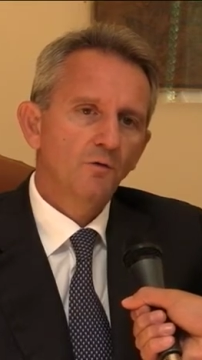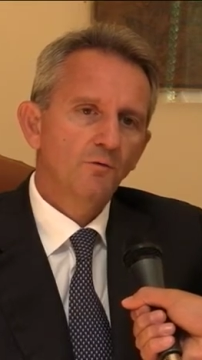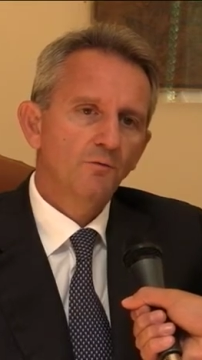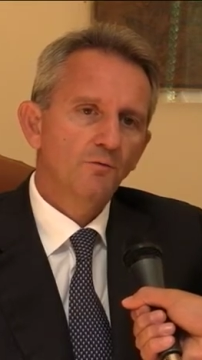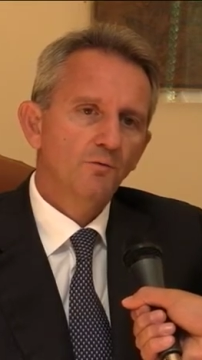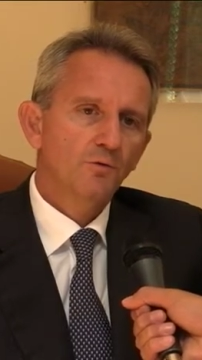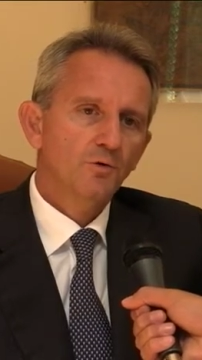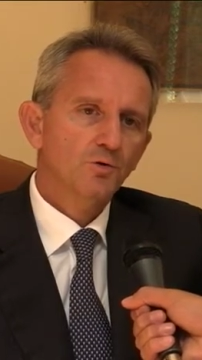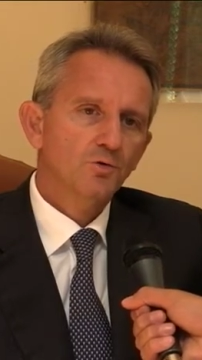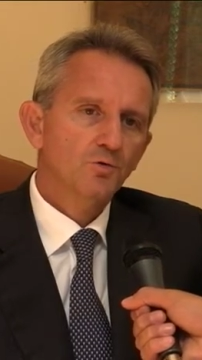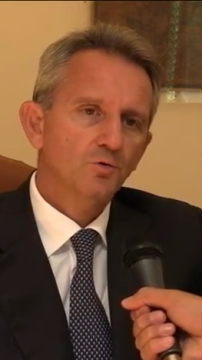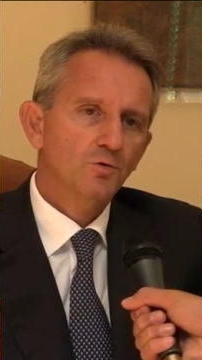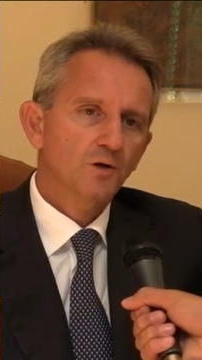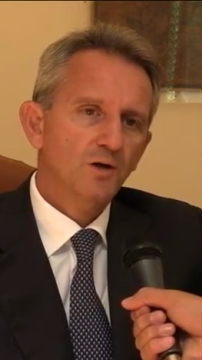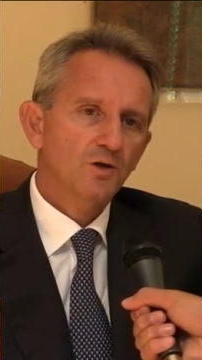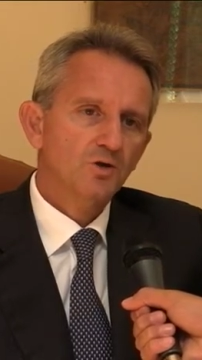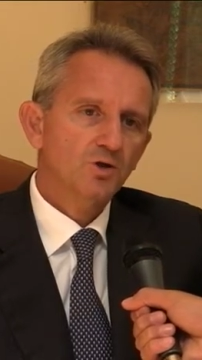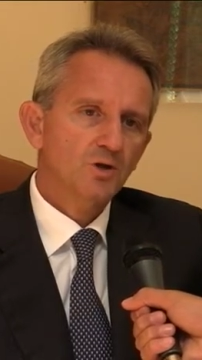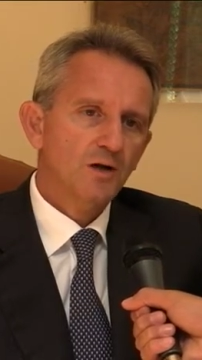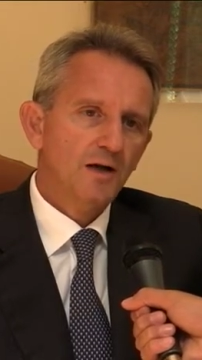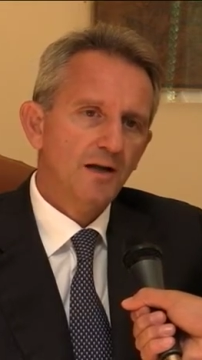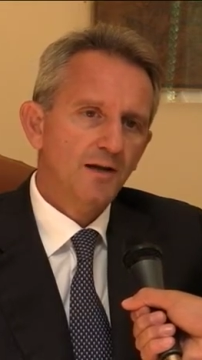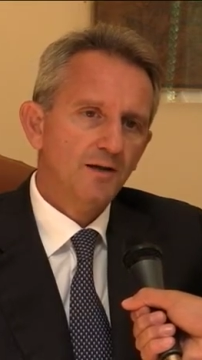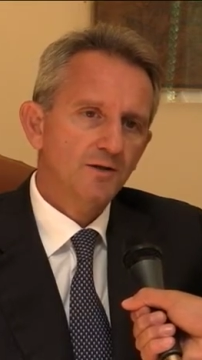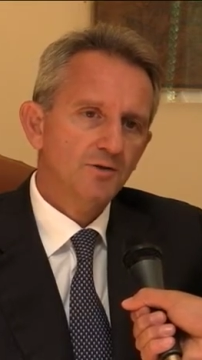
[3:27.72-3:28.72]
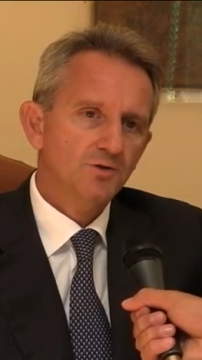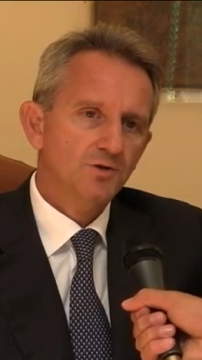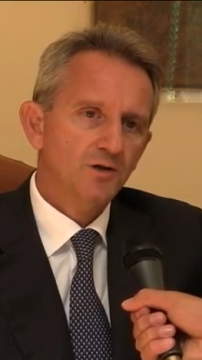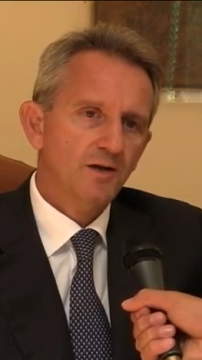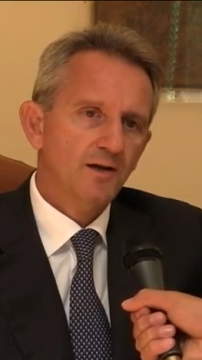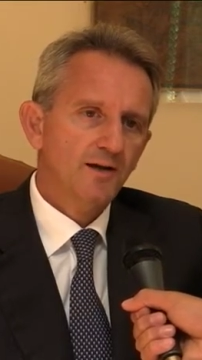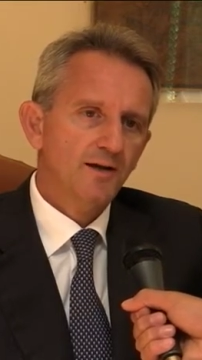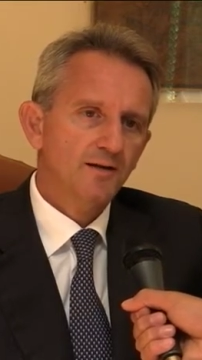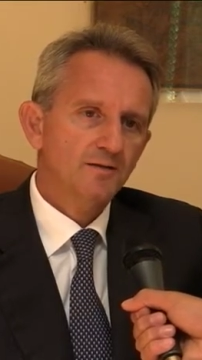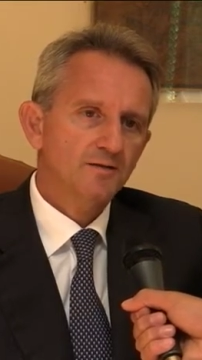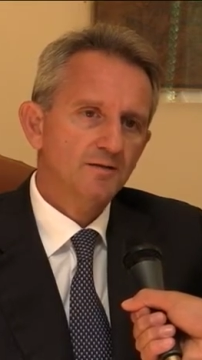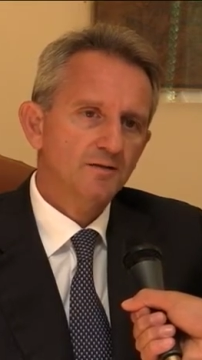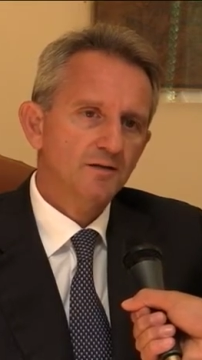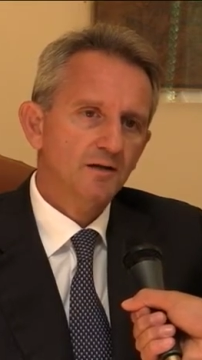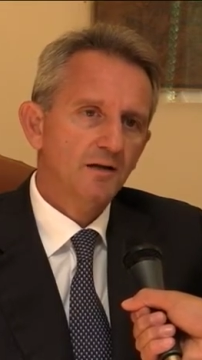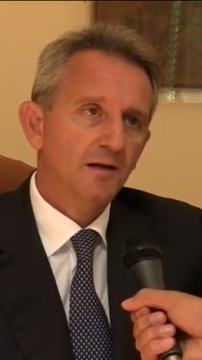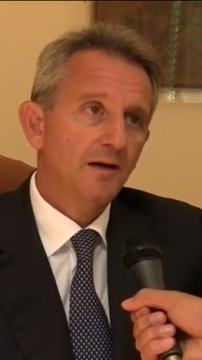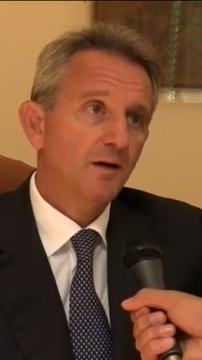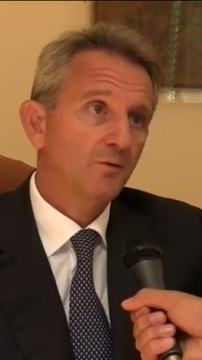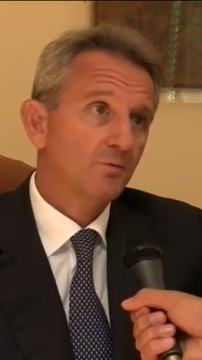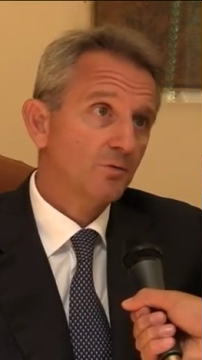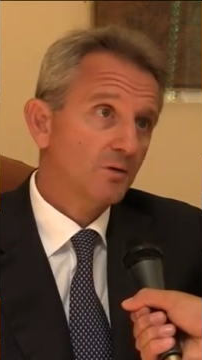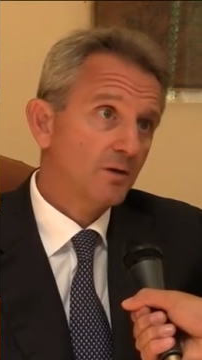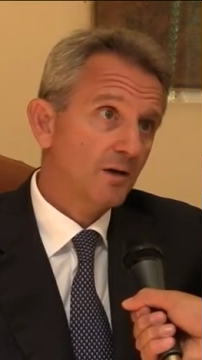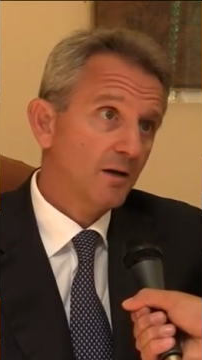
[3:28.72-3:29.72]
for sure, challenges are still
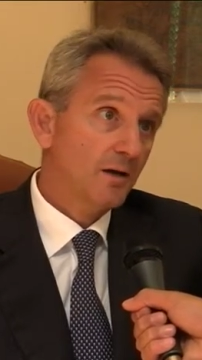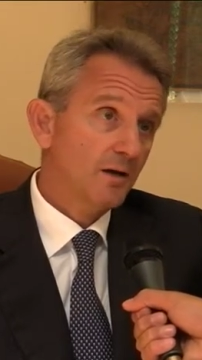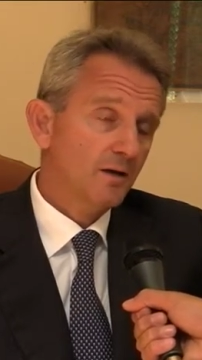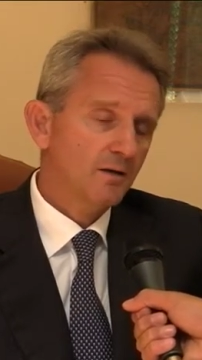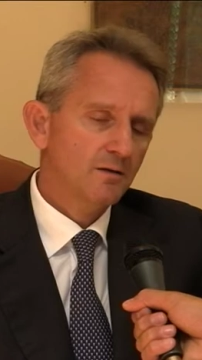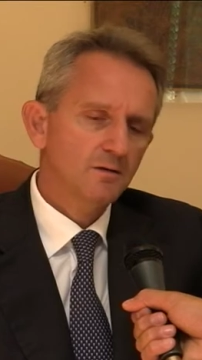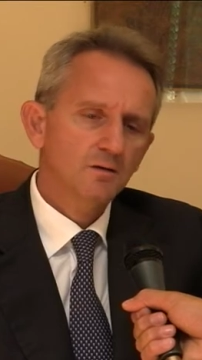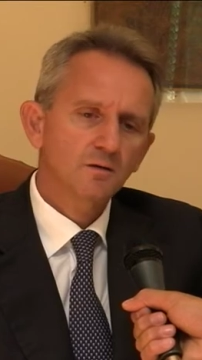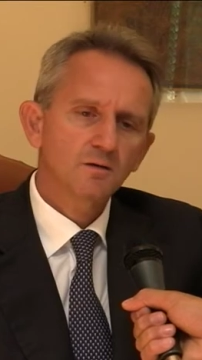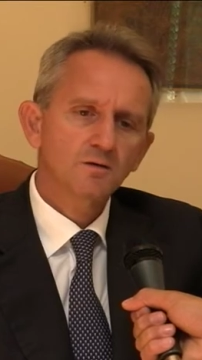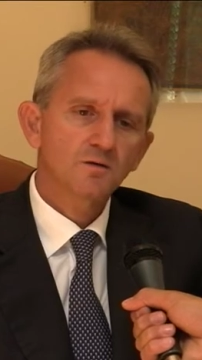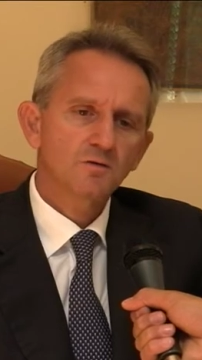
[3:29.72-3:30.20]
out there.